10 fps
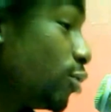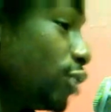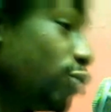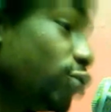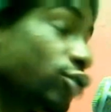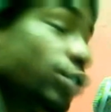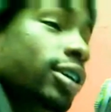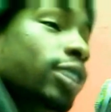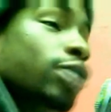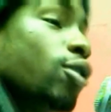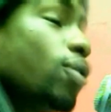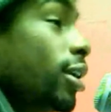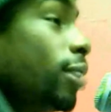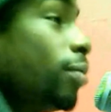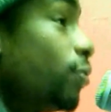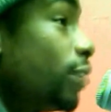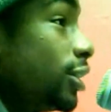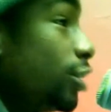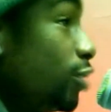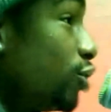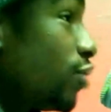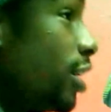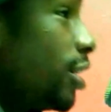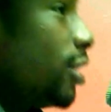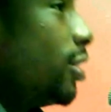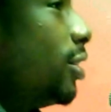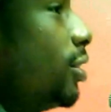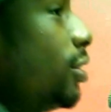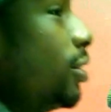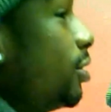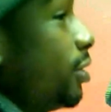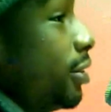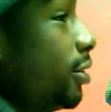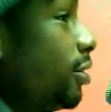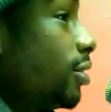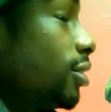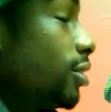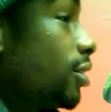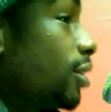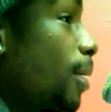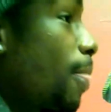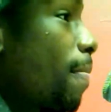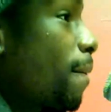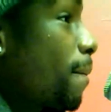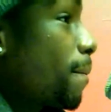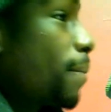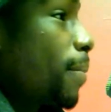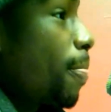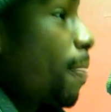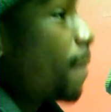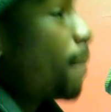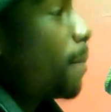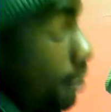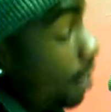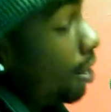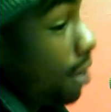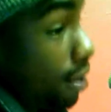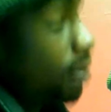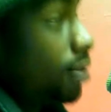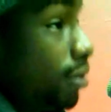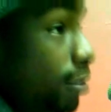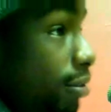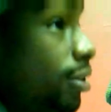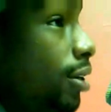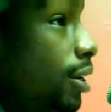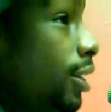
on U Street, you go one of them events to U Street. You go to any spot on U Street, something's going on. Let's do a poetry or